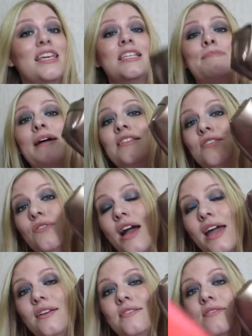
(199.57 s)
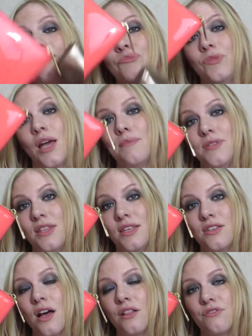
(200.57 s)
this pencil case comes in
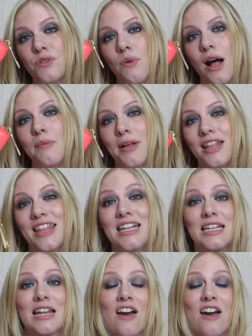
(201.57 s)
this colour as well, but they didn't